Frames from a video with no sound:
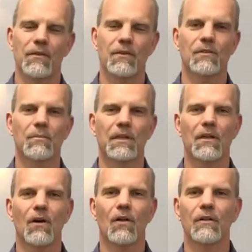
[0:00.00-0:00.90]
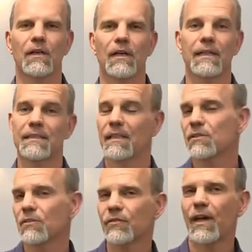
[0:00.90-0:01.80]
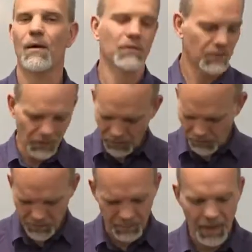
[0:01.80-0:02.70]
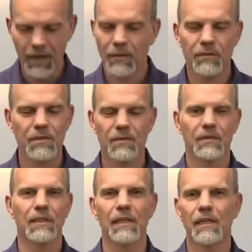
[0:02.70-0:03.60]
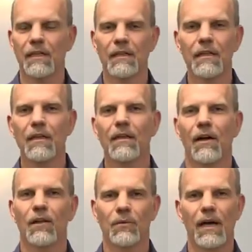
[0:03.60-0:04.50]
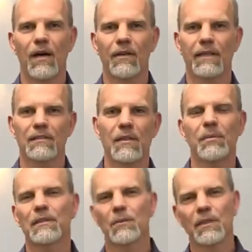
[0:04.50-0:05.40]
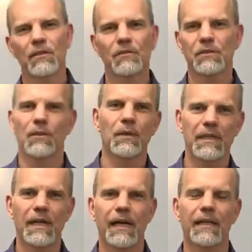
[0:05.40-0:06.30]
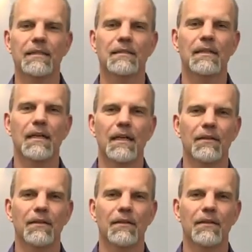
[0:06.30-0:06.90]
There's something called essential fat, which is all over the body, all over the skin, and all around. That's typically what you lose when you go on diets.